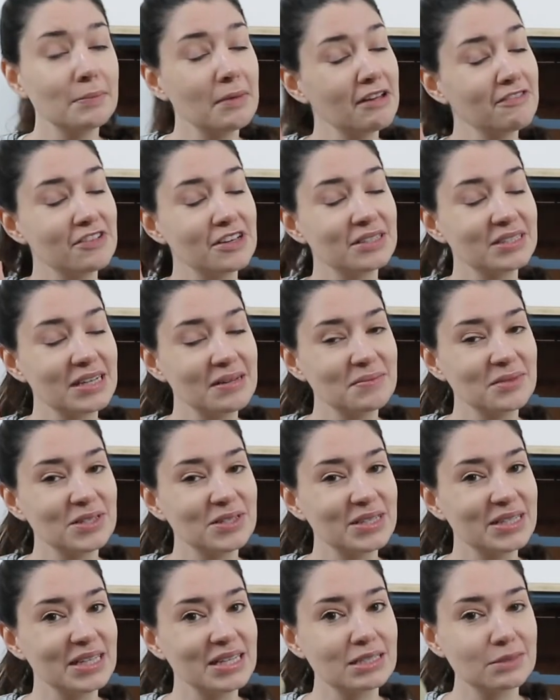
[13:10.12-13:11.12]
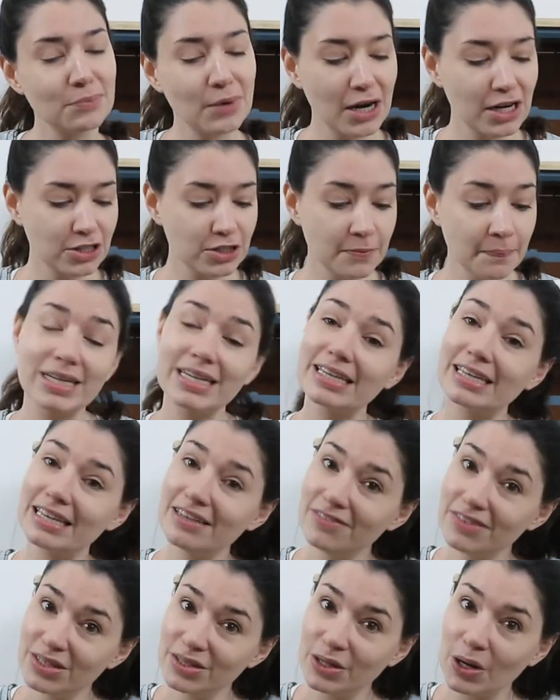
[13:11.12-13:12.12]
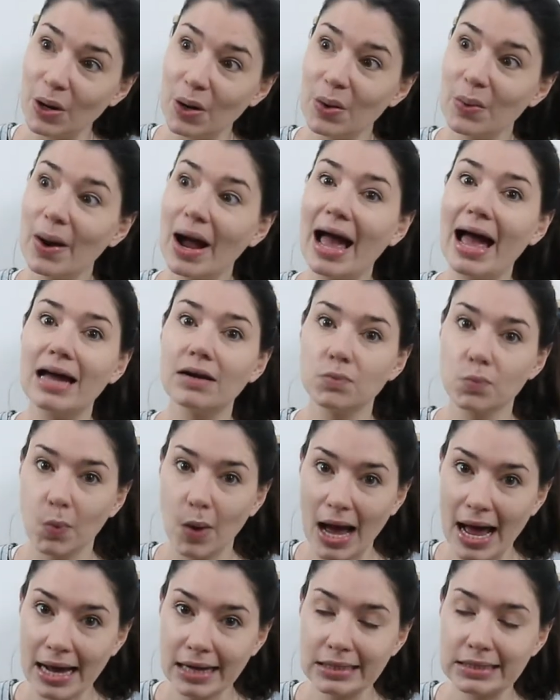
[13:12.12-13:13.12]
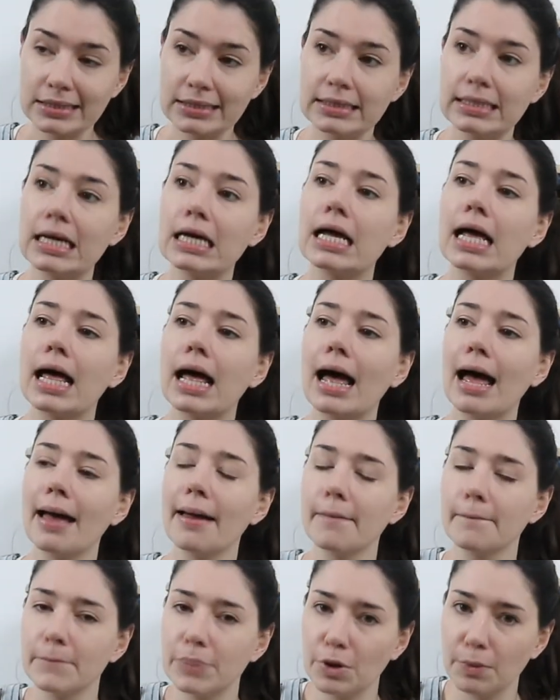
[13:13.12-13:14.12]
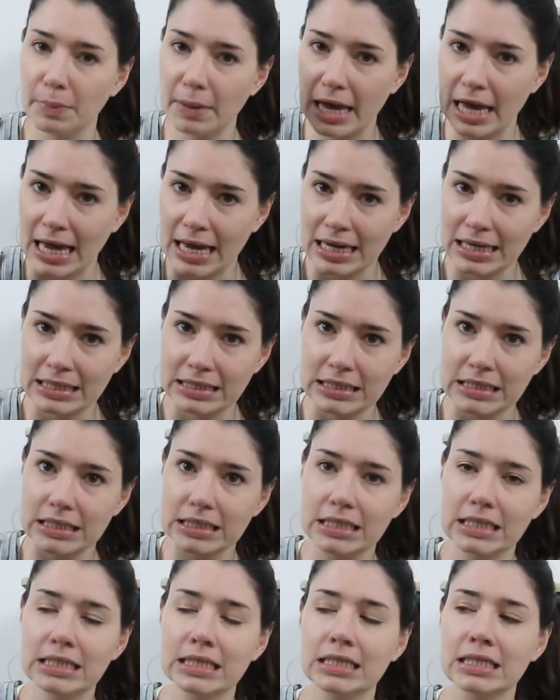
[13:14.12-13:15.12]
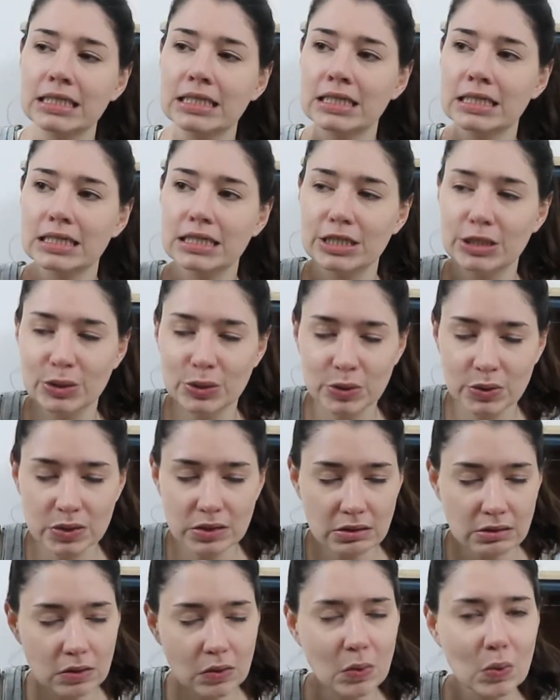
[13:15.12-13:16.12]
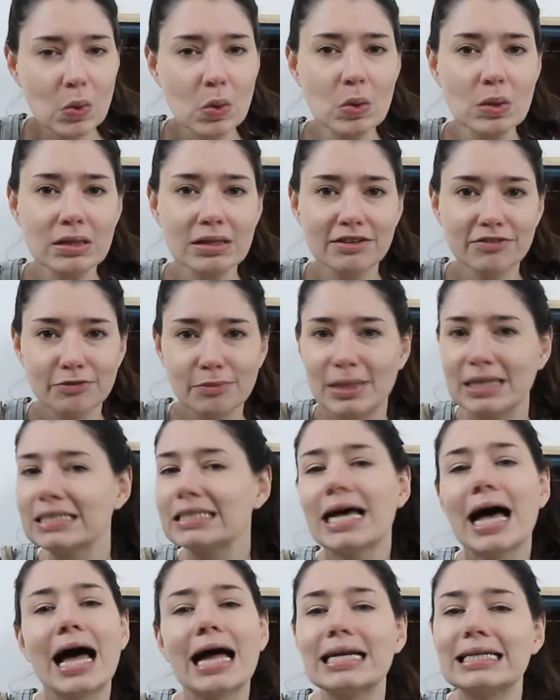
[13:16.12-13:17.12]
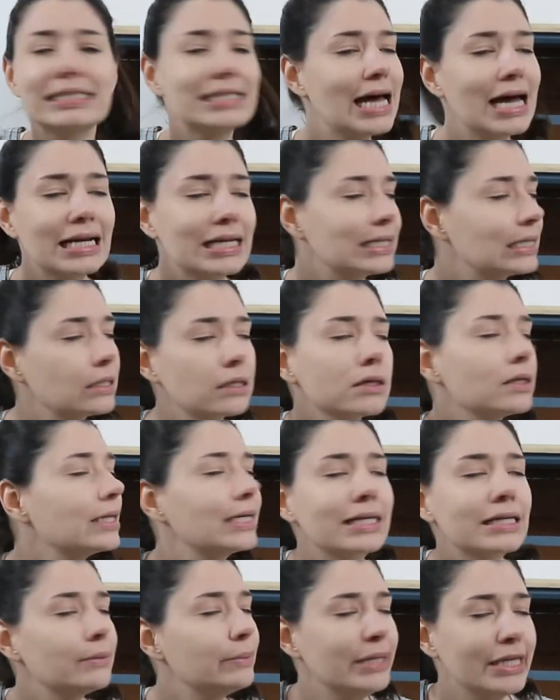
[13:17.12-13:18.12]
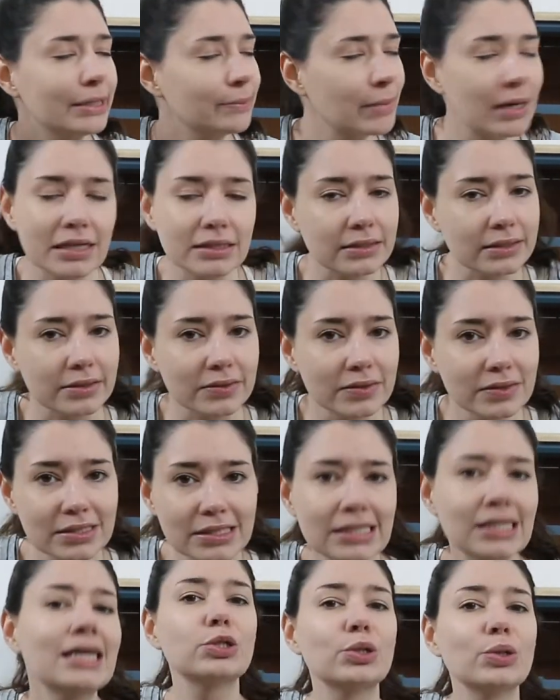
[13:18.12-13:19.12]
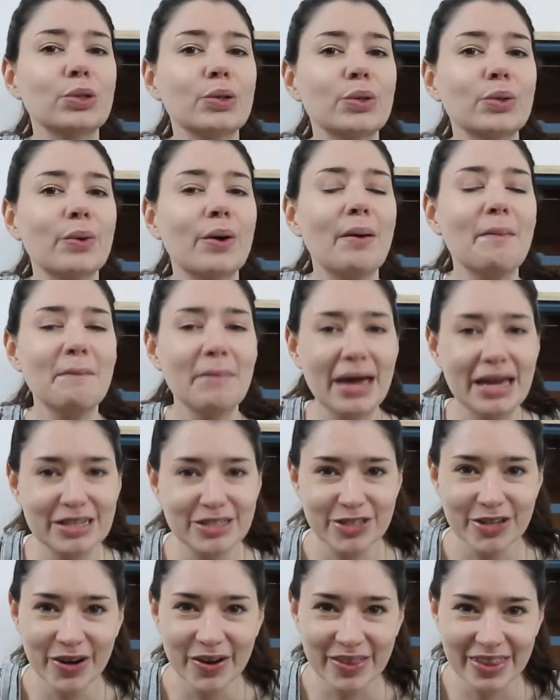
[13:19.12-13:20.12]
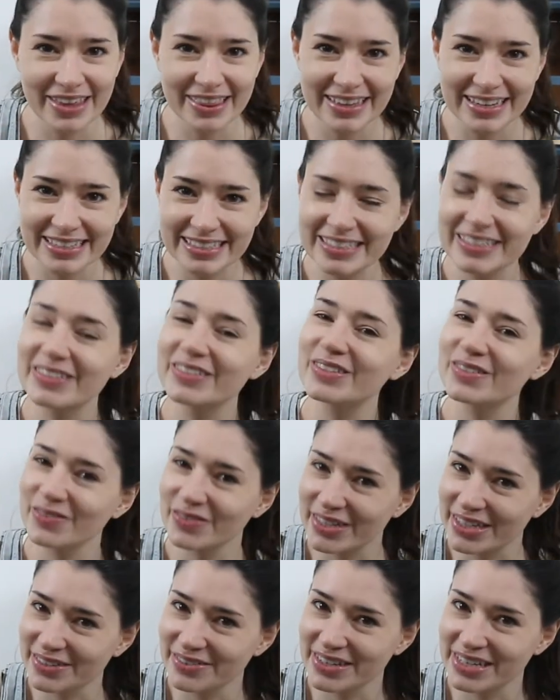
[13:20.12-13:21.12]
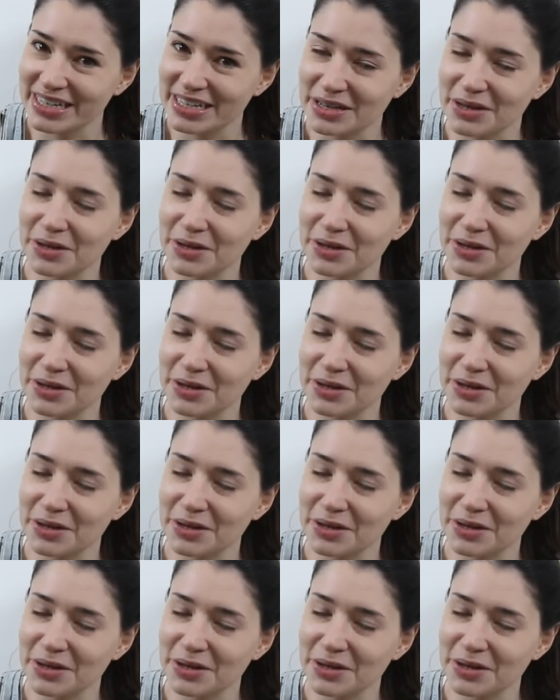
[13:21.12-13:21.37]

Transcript: my first time using this brush. I'm going to give it a go and wax. I'm prepared to use all of my tiny little itty bitty muscles to make sure that this looks really, really